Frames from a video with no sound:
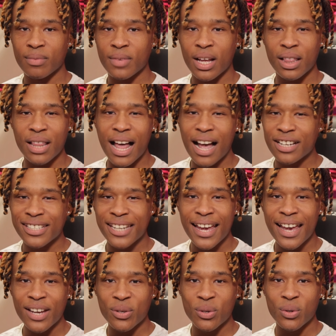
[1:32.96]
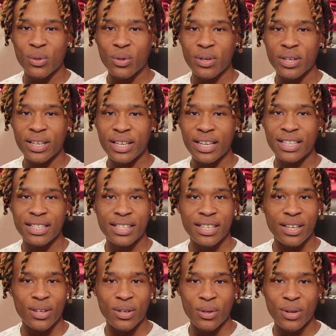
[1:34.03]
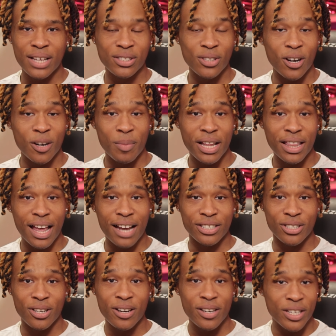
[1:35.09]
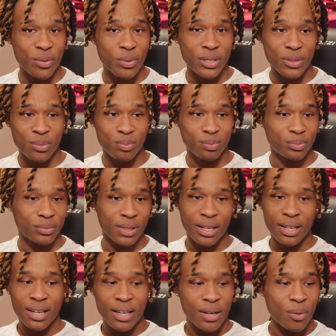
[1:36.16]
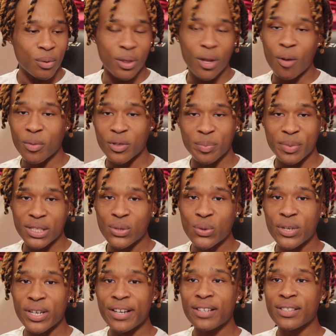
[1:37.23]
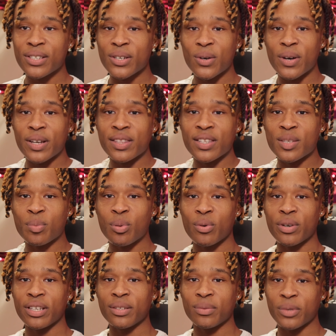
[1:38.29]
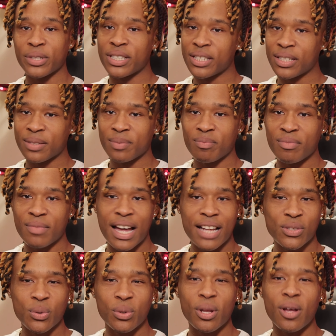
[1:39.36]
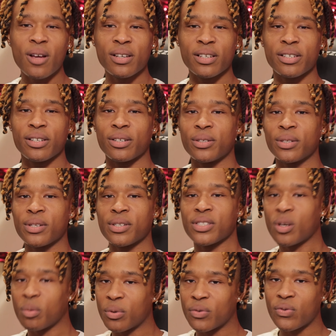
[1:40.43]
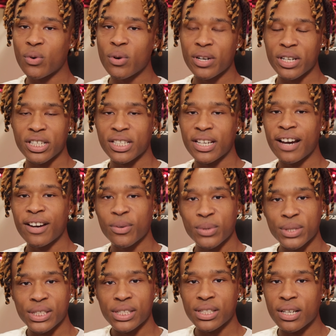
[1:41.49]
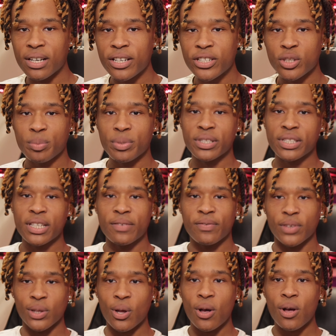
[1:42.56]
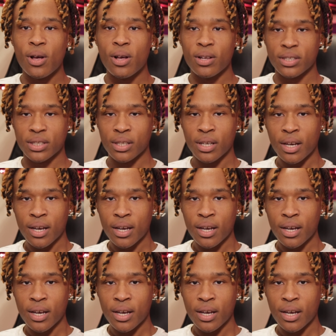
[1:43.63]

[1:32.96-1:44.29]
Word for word: a lock channel until I started my lock journey, which will almost be two years ago at this point, which is not too long ago. So before this channel was just 100% vlogs